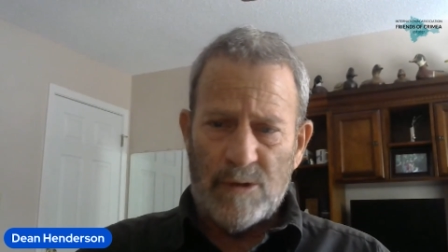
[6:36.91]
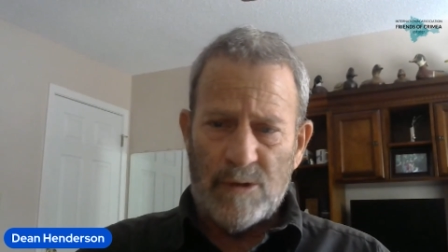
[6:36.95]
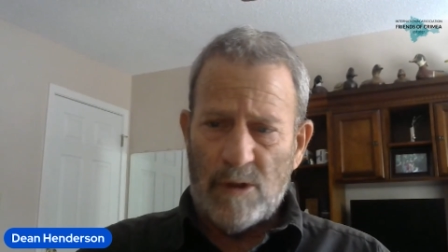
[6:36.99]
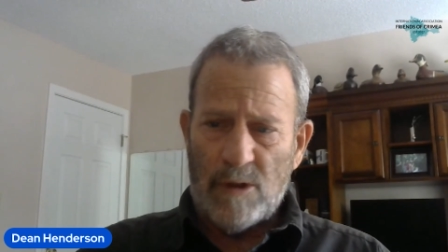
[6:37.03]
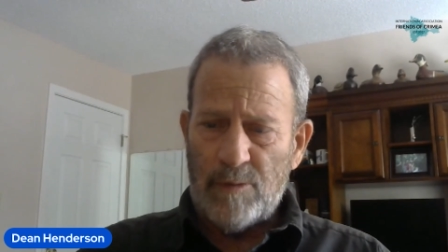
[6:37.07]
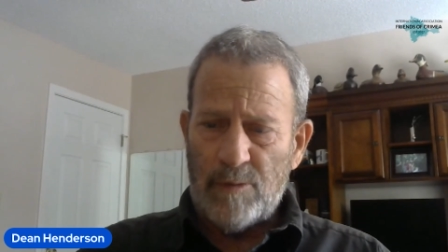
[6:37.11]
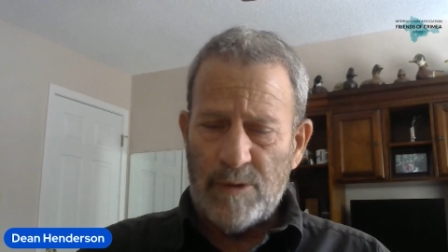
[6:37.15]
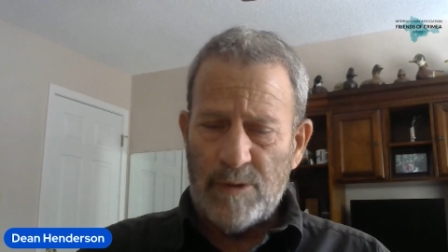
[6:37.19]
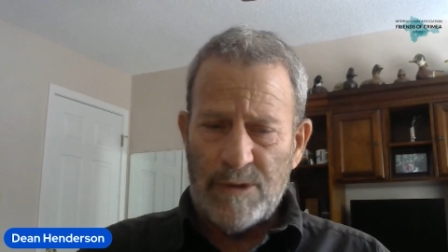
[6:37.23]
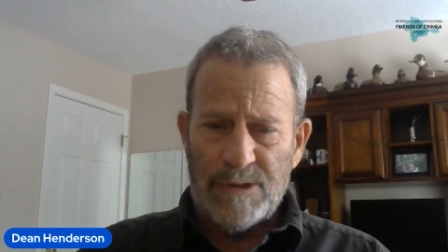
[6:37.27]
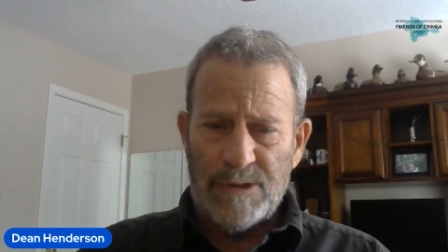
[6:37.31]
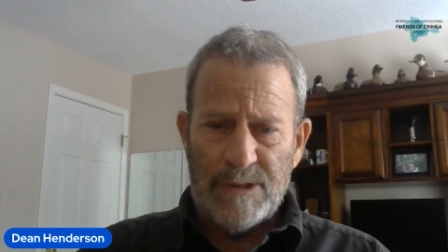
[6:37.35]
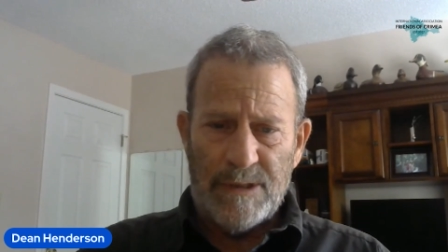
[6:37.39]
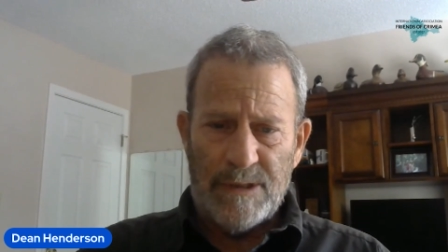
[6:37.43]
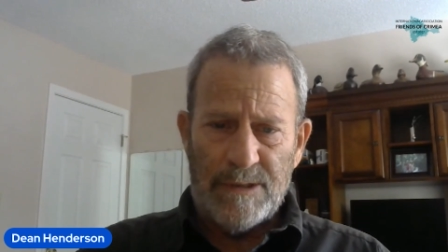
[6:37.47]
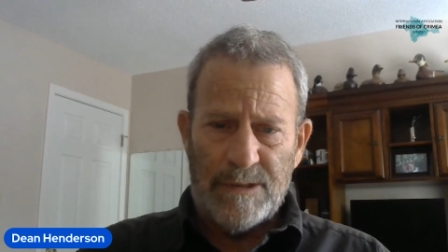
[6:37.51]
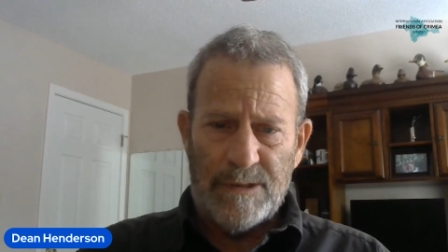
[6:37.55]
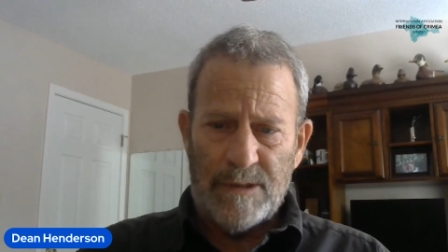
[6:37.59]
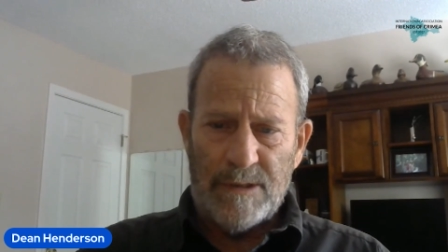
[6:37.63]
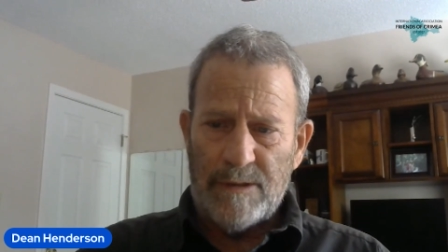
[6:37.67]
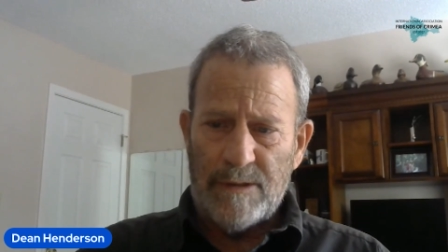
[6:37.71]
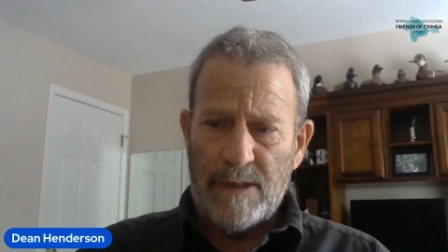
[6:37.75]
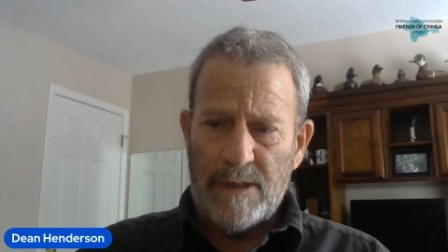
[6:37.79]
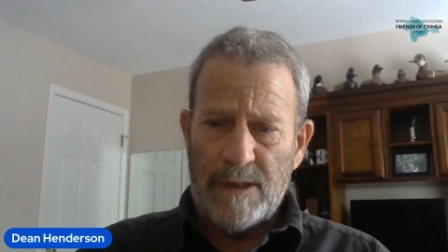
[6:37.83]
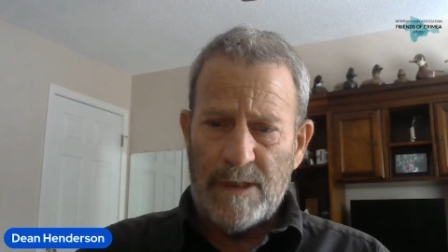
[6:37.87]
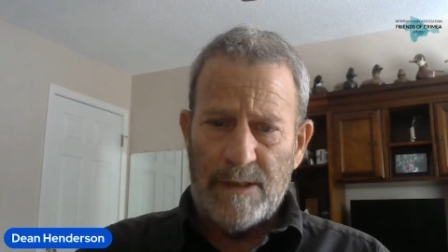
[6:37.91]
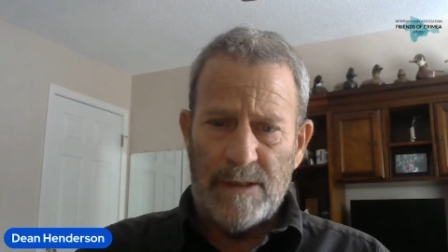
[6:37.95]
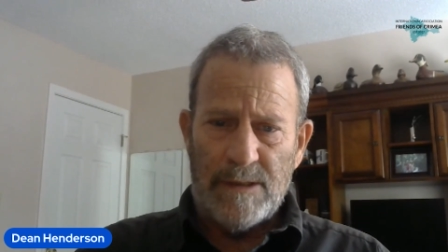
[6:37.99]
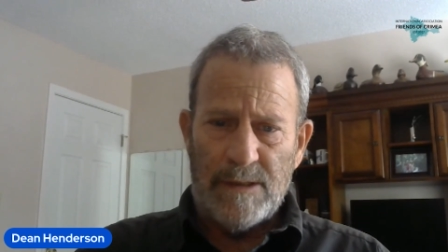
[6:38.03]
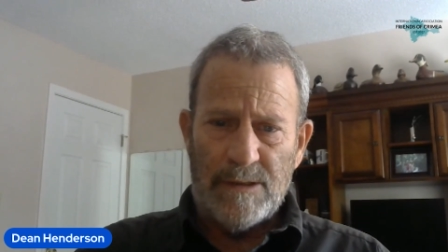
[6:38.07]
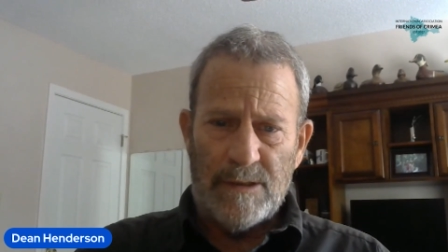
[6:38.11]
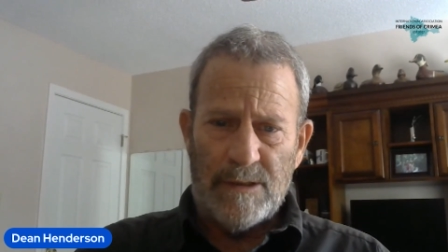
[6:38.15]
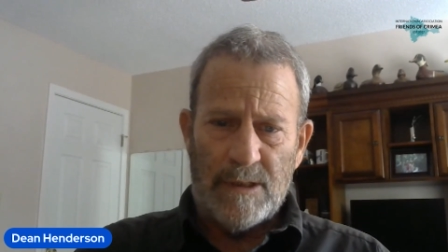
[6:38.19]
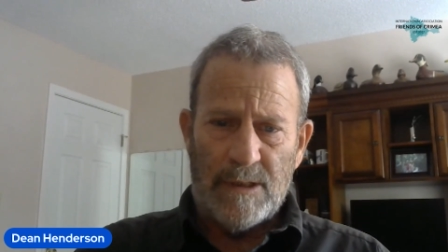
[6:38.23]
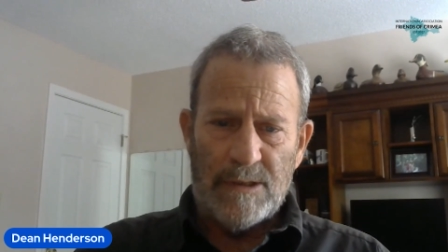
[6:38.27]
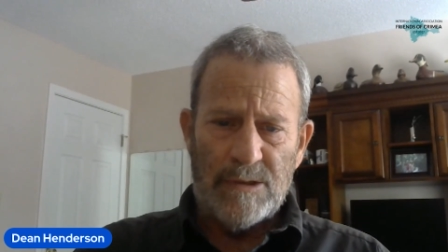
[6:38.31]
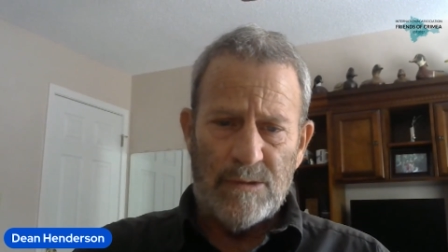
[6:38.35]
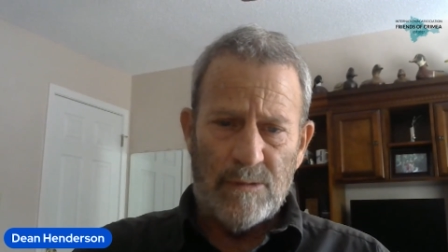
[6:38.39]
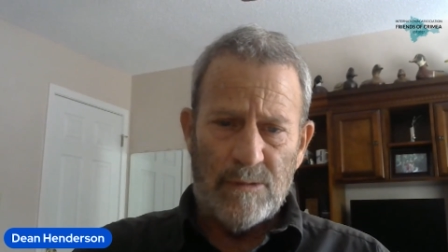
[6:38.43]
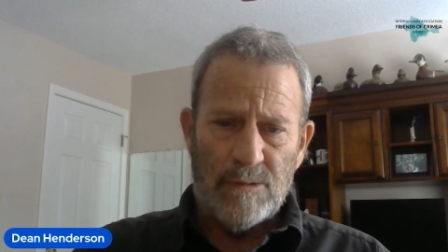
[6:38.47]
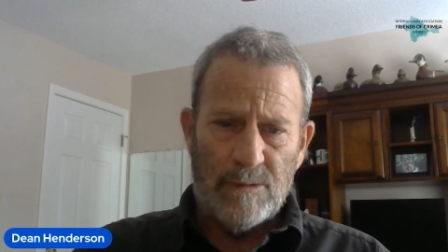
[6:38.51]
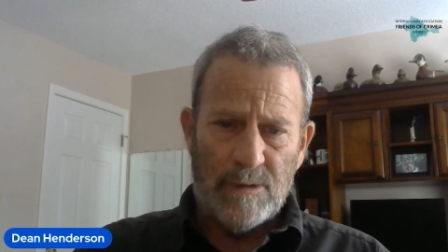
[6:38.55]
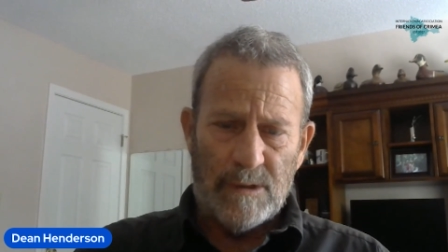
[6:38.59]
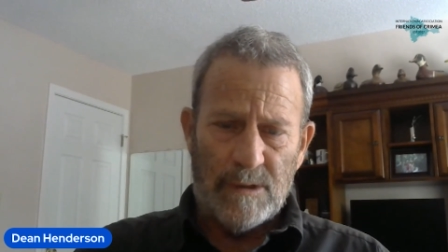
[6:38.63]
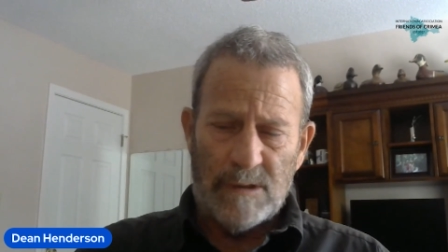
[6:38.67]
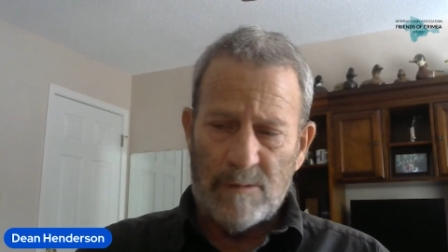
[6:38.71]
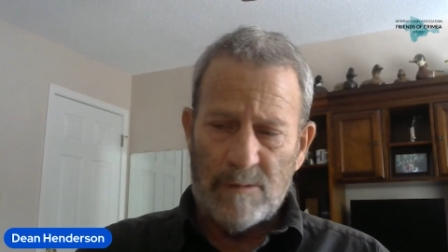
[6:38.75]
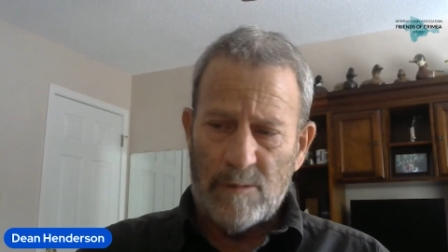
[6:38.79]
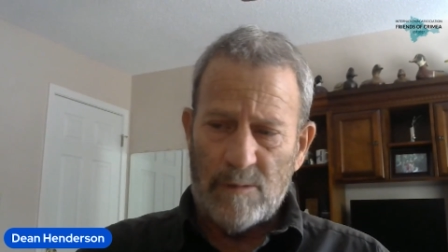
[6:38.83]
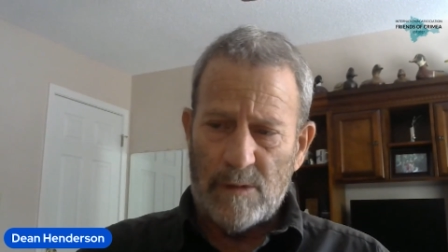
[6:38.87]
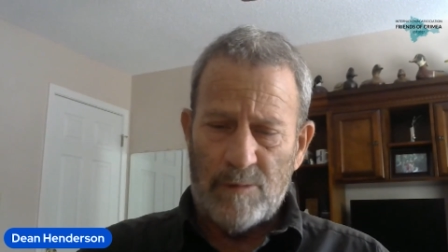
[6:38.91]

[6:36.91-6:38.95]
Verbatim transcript: our push into then industrialism,